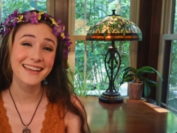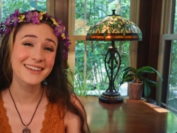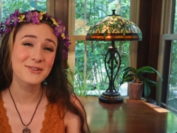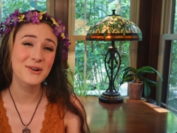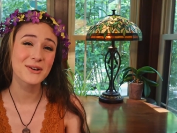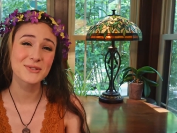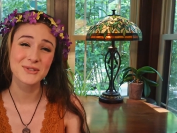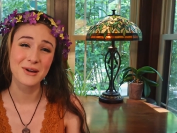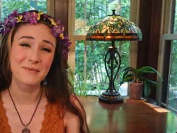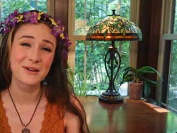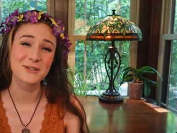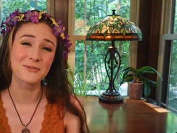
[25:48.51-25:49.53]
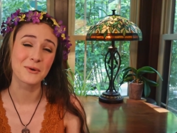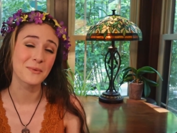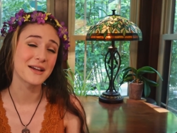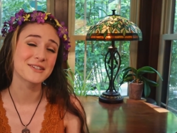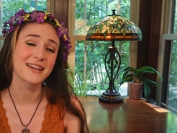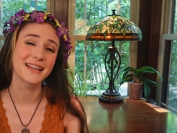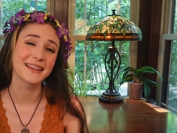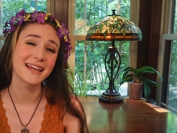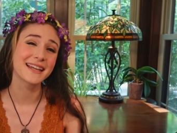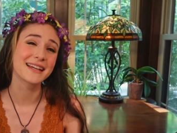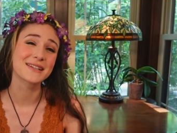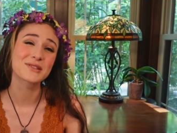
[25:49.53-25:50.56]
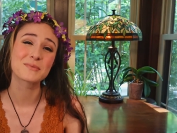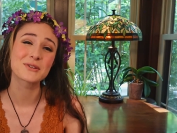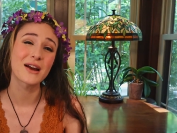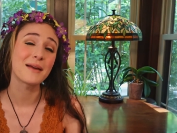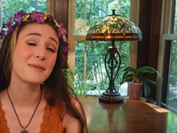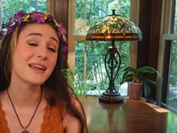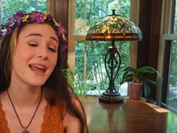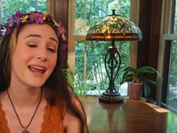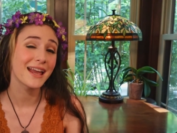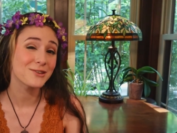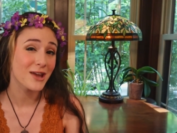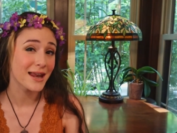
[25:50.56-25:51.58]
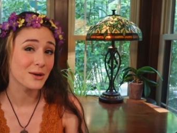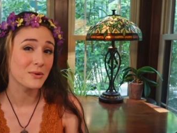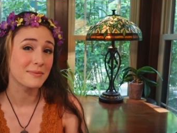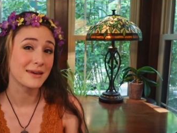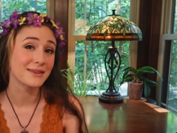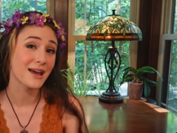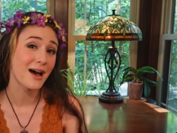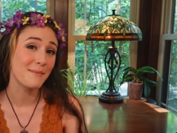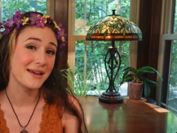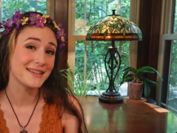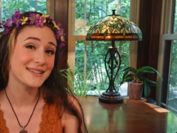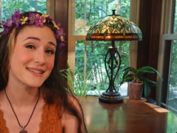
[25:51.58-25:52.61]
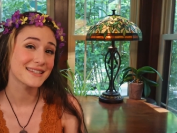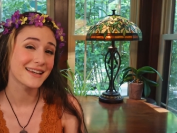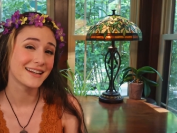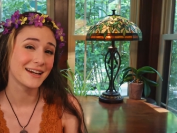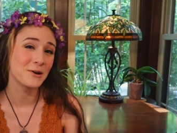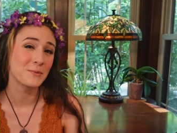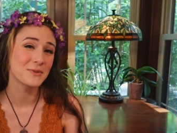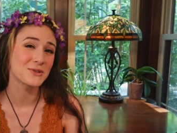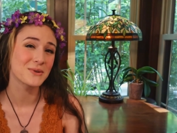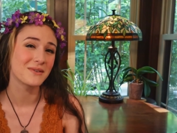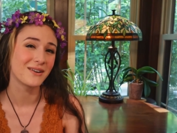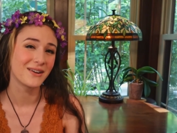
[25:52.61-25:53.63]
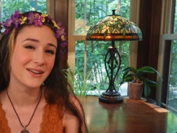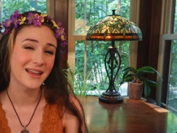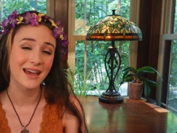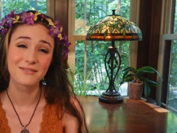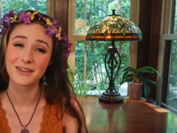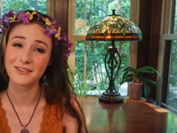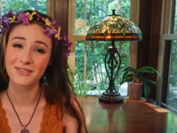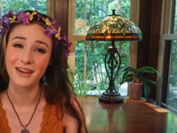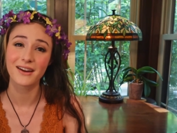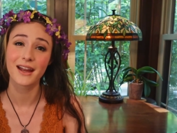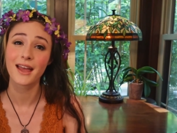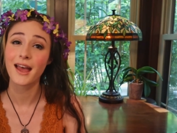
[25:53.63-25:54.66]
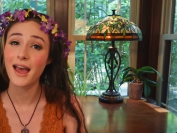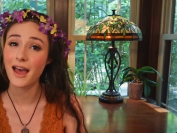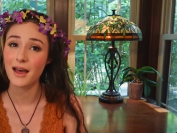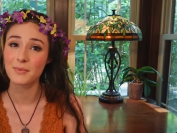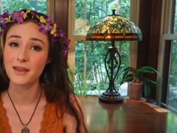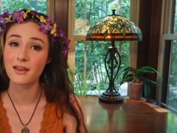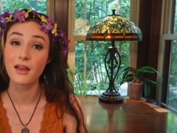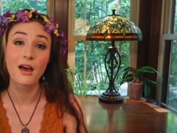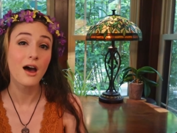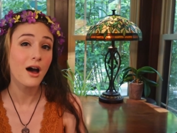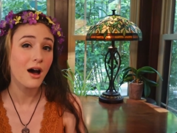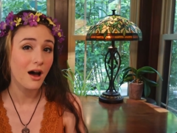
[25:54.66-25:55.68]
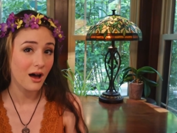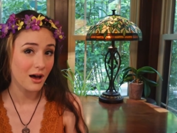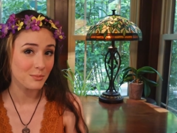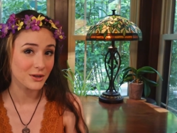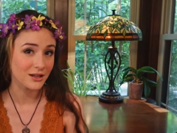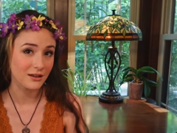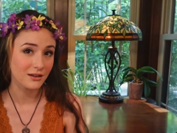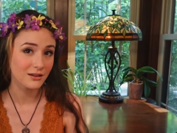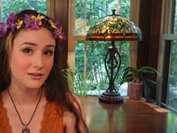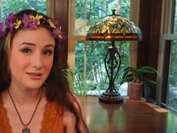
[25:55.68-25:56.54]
Thank you all so much for watching, liking, subscribing, and chatting with me in the comments, and I hope that you all have a very happy Hobbity